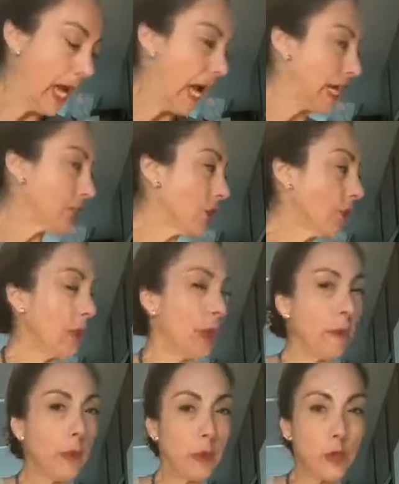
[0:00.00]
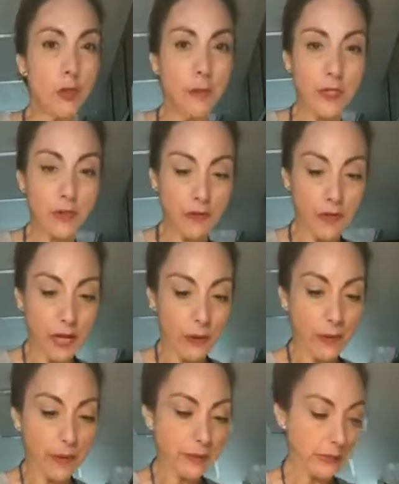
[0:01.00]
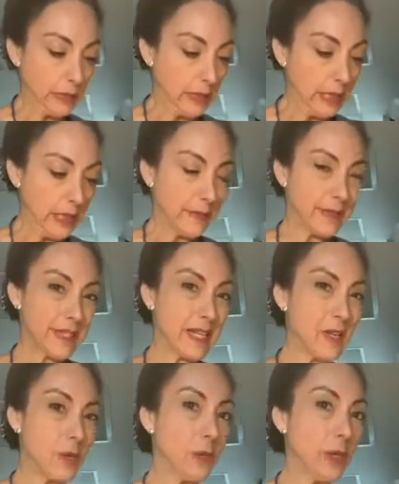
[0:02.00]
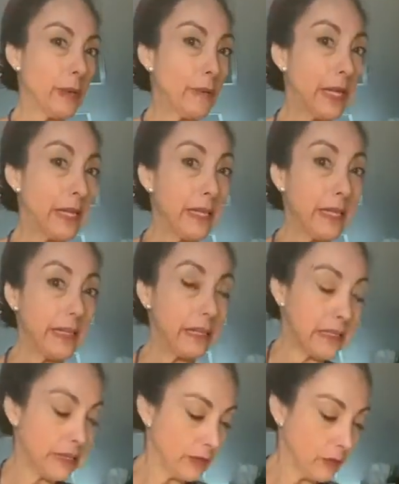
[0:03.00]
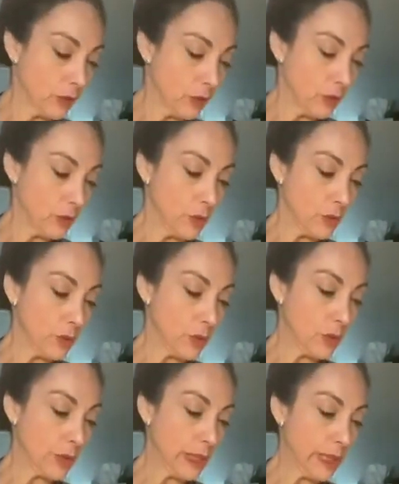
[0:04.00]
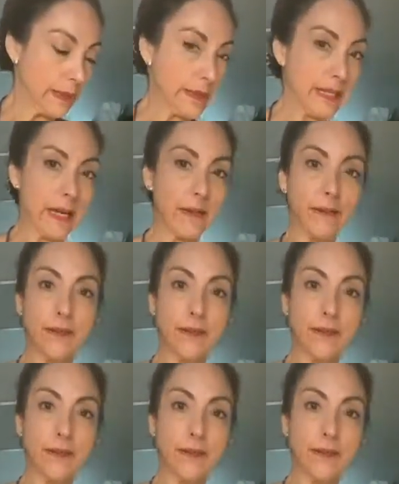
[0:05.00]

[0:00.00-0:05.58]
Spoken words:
I don't want to put too much flour because I don't want to make it too tough.